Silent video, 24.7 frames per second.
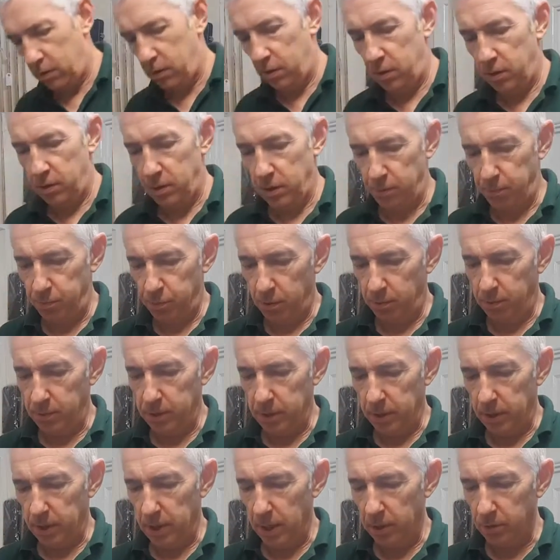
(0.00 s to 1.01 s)
This is probably
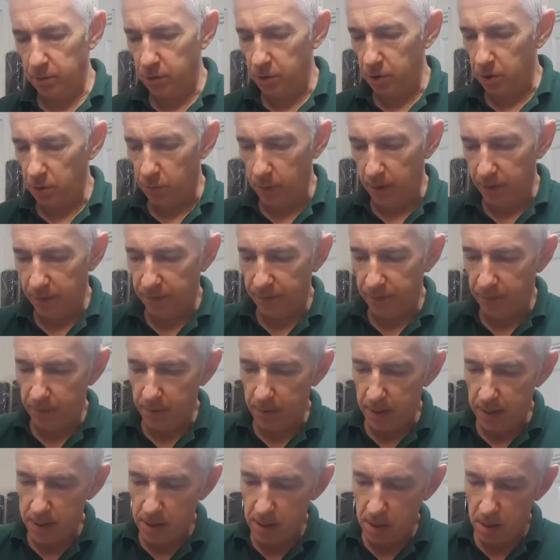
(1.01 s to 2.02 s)
the go-to one for
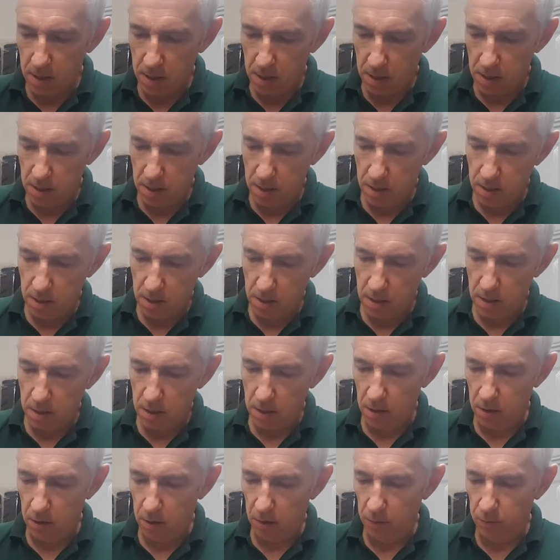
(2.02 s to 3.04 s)
me,
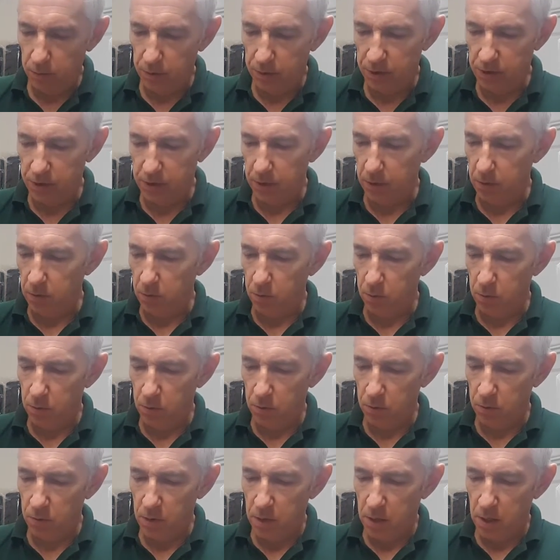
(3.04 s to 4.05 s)
along with the steel
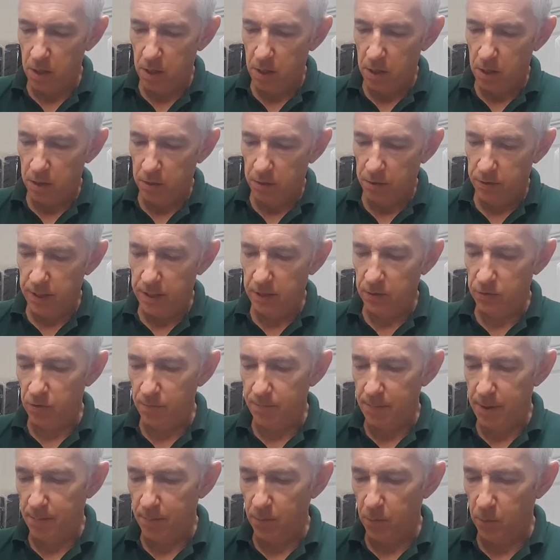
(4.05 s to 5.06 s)
wool. Thing to
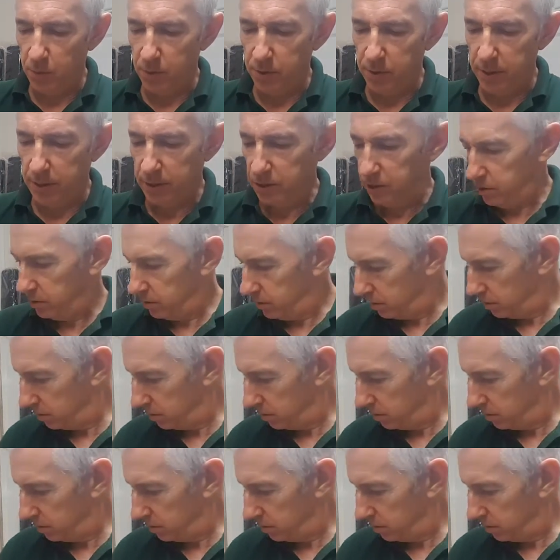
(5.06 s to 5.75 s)
remember with this,